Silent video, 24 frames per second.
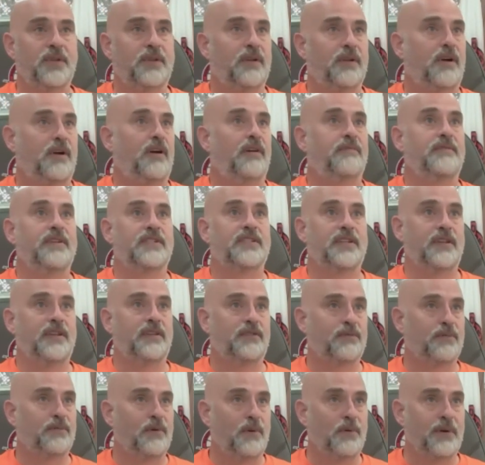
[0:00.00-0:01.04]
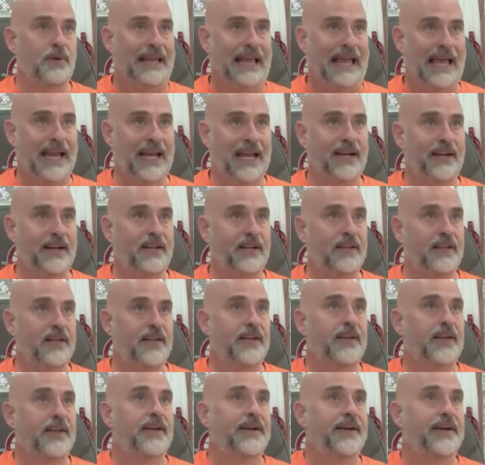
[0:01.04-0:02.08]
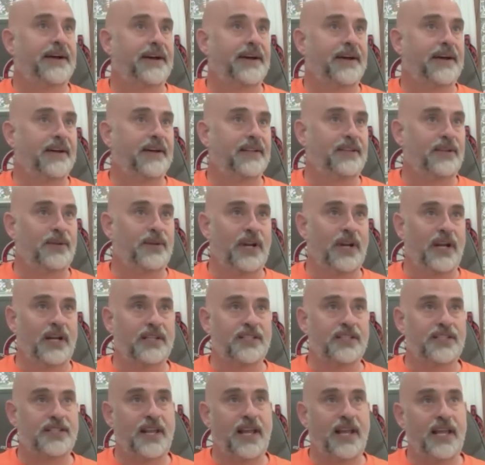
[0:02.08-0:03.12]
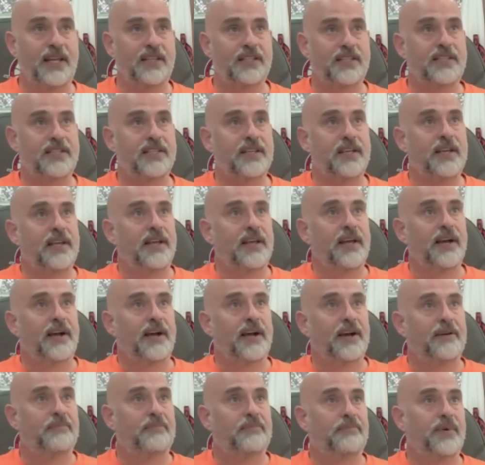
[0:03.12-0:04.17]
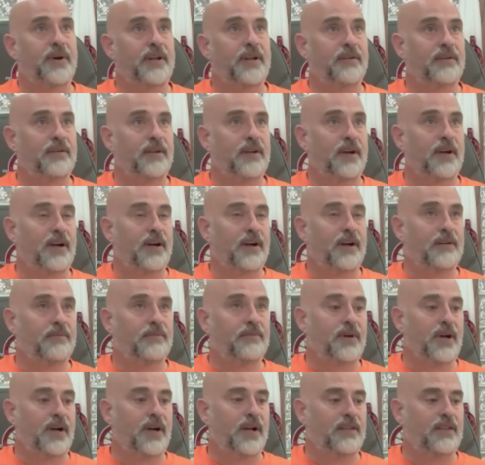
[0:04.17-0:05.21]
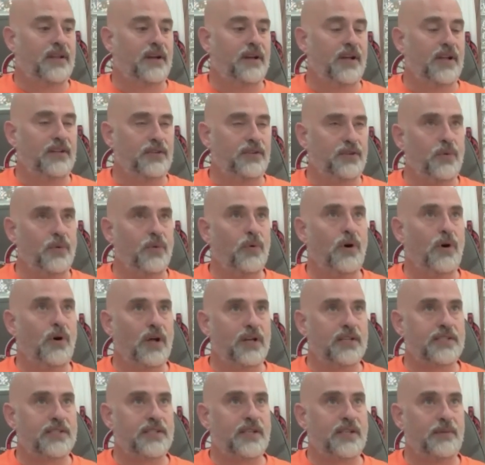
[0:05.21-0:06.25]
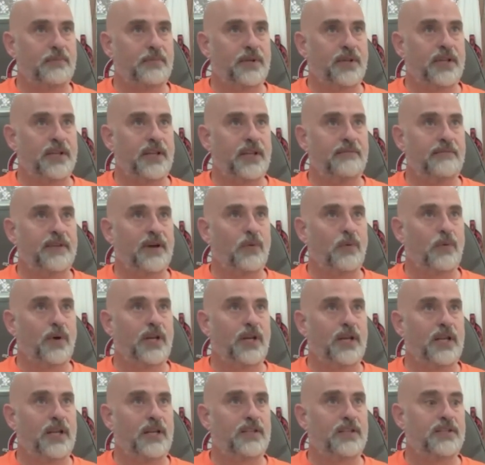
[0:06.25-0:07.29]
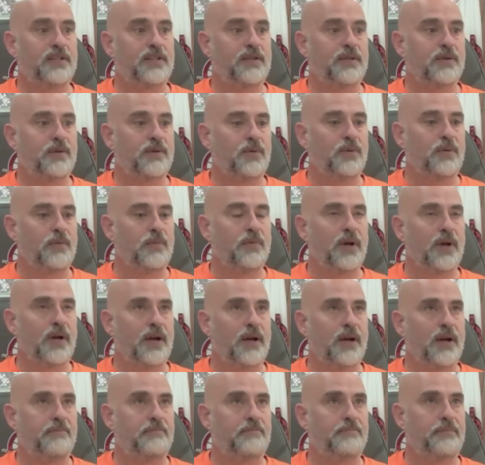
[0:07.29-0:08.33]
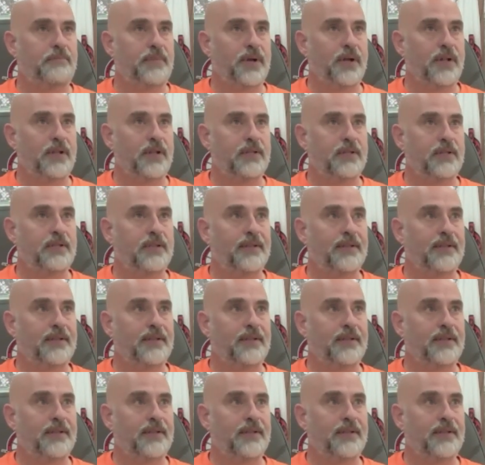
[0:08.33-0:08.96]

obviously throughout Canada, the United States. But I do honestly believe that we need to build